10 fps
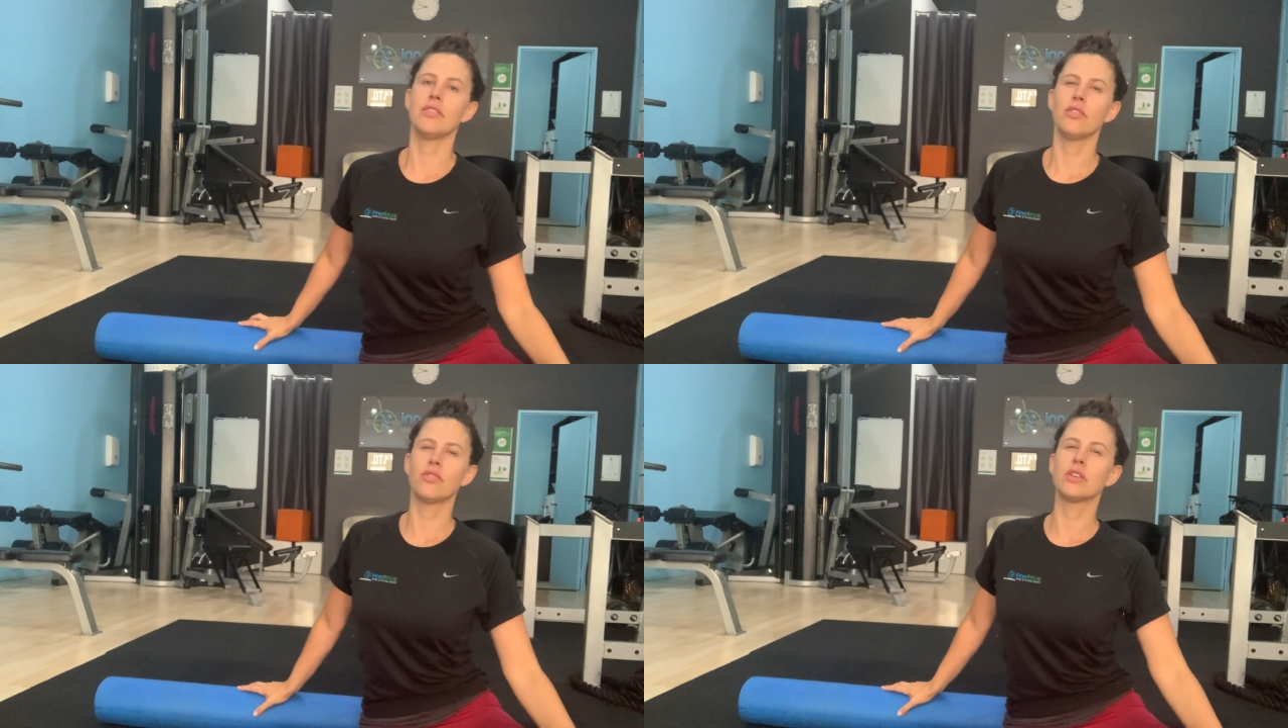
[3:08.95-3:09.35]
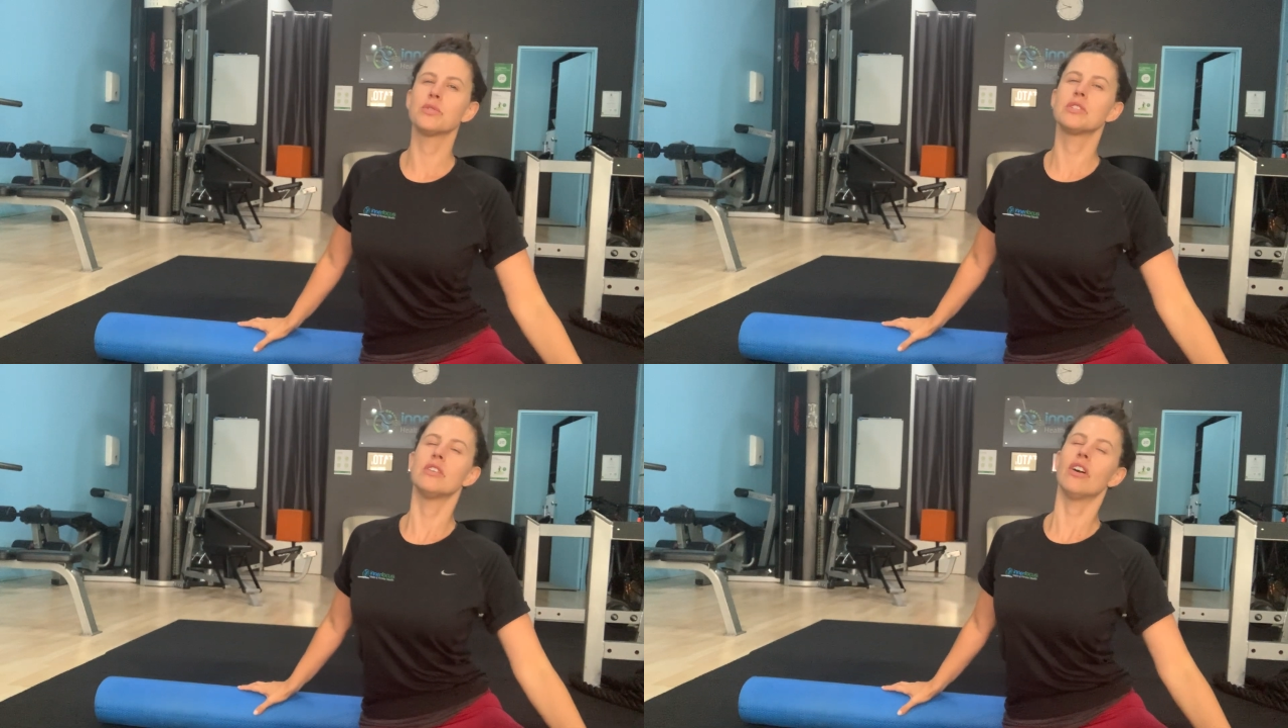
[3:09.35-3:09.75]
If it
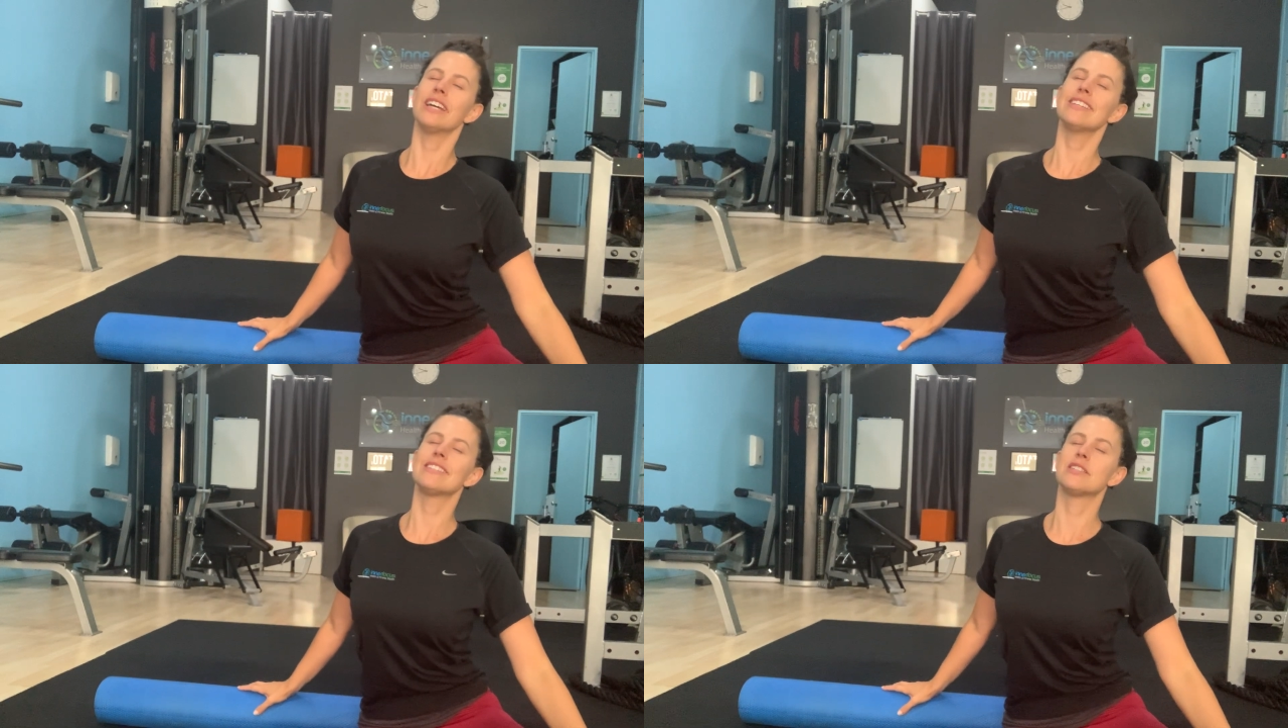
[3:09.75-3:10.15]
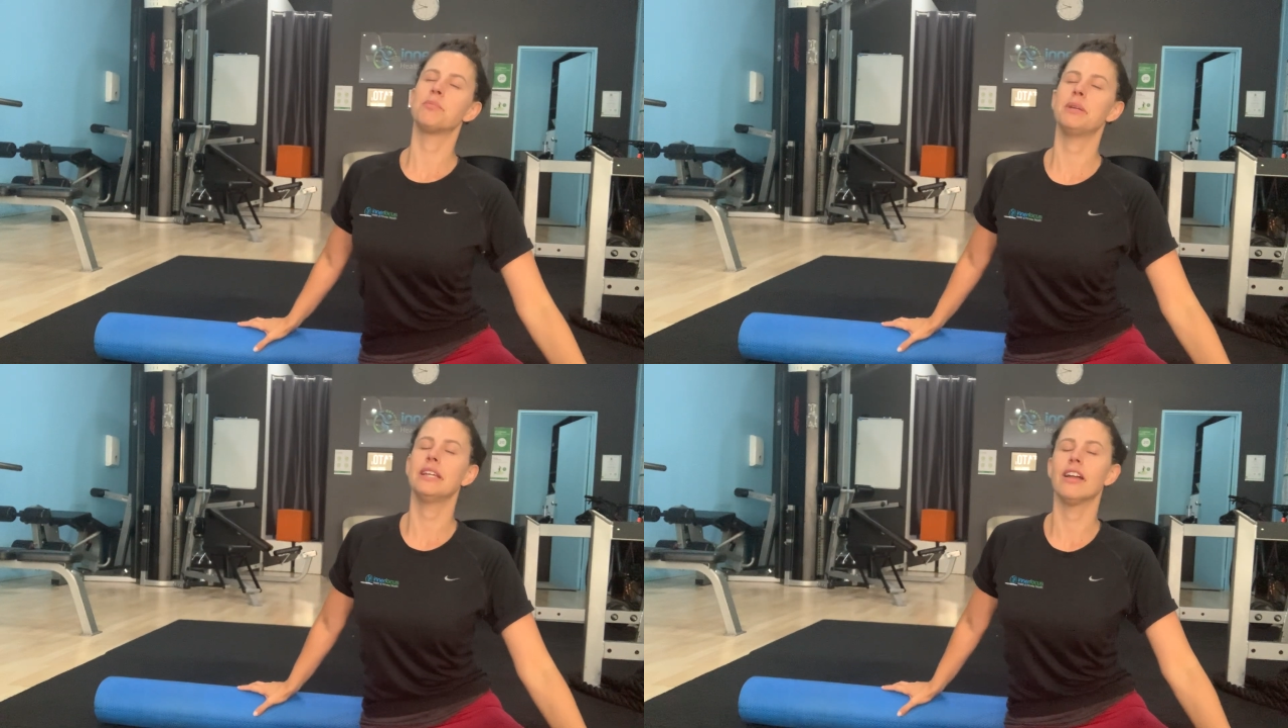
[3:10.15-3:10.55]
feels nice to
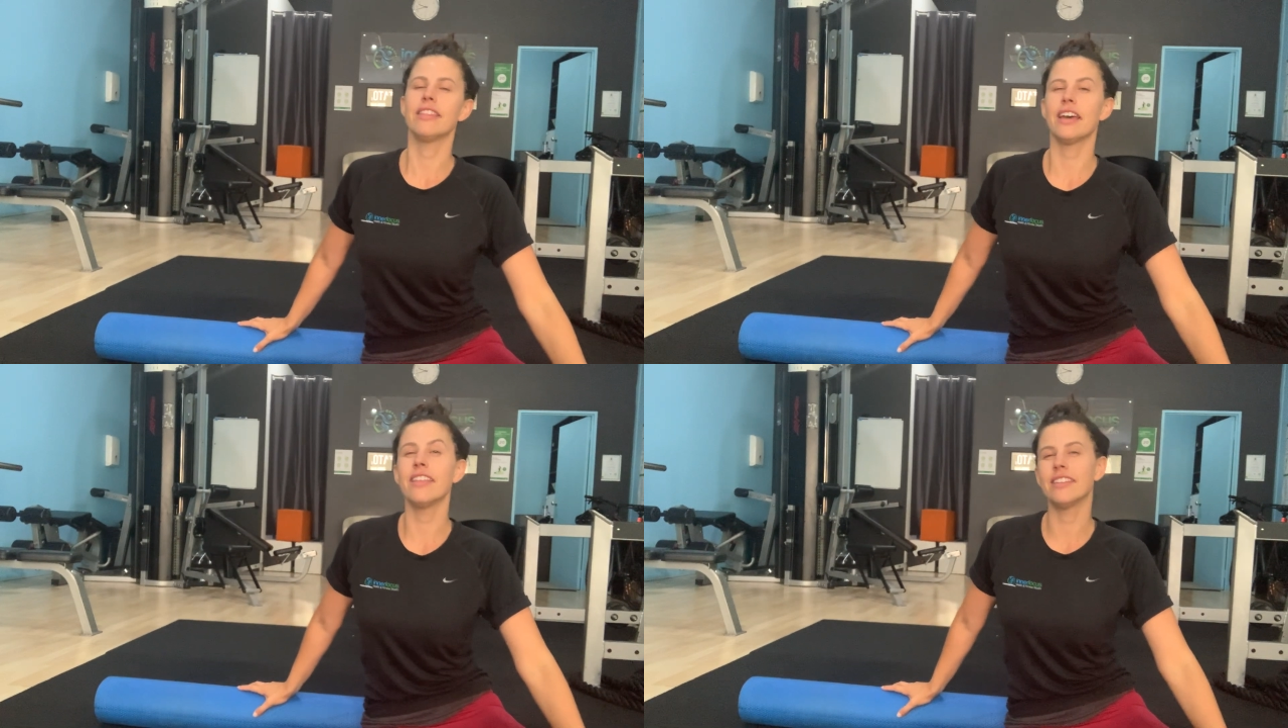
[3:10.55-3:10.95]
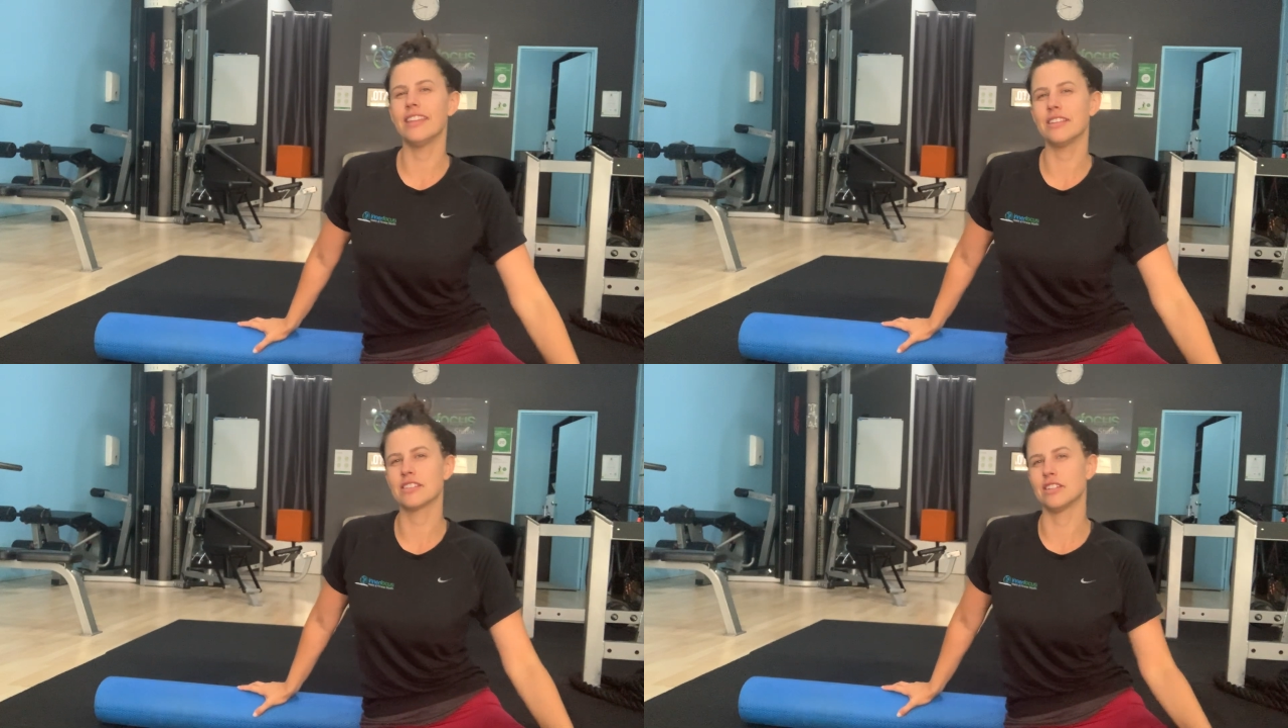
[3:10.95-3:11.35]
be like that, then
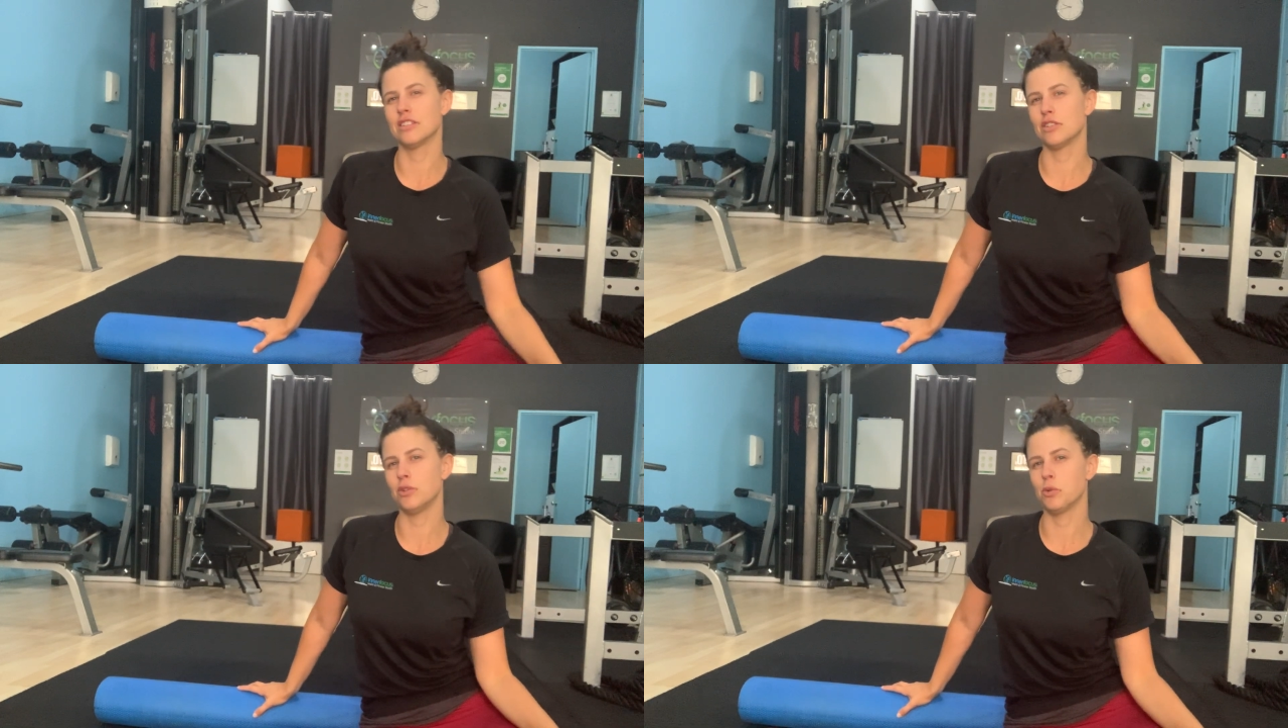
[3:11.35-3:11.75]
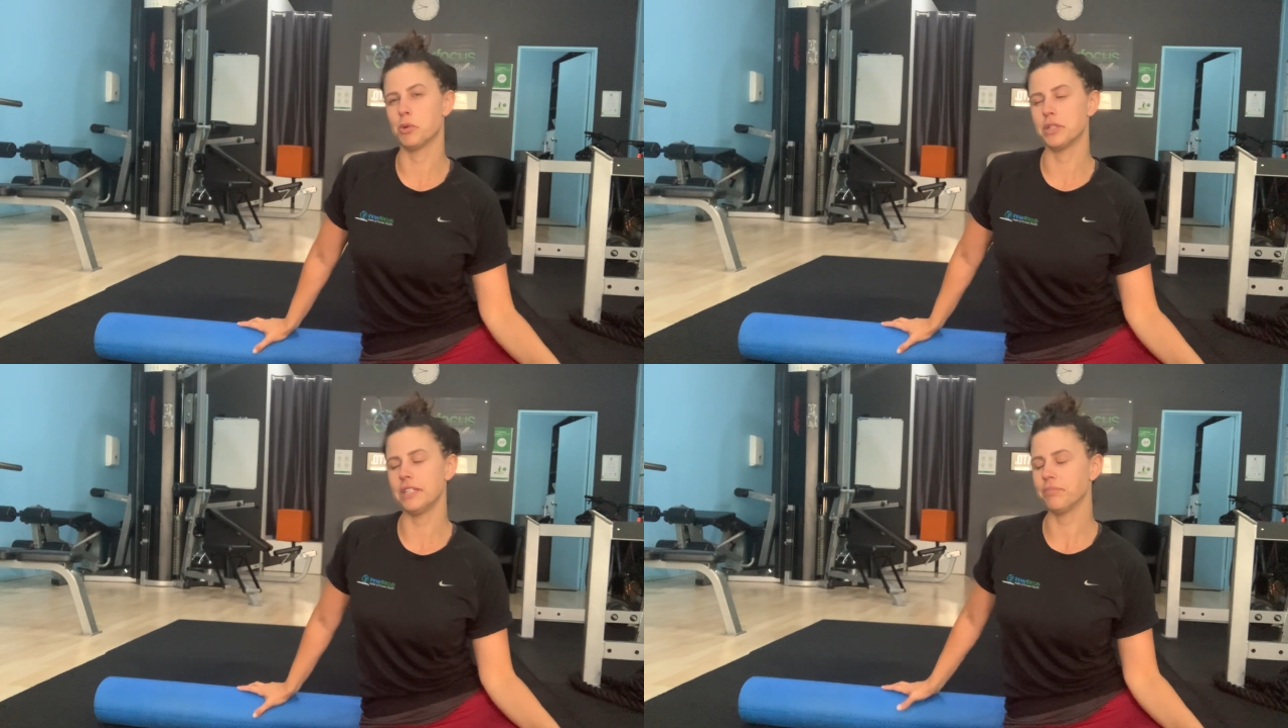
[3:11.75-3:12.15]
that's going to suit your
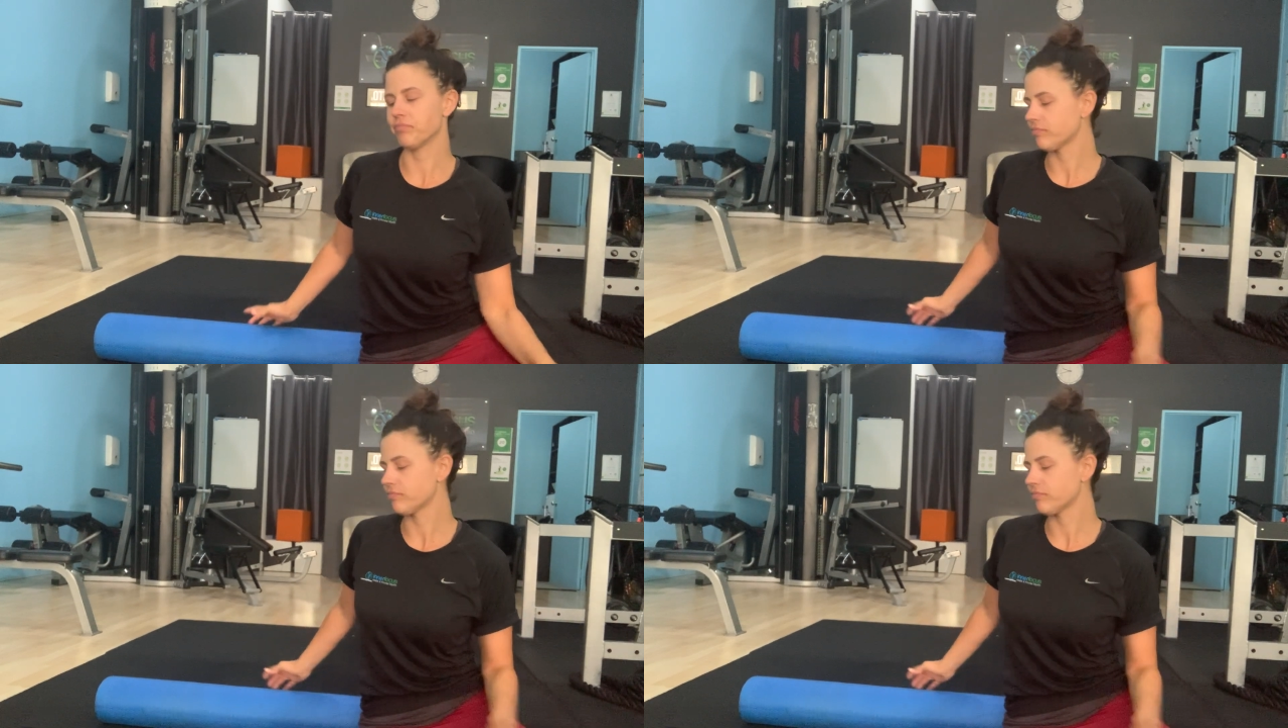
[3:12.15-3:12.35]
body.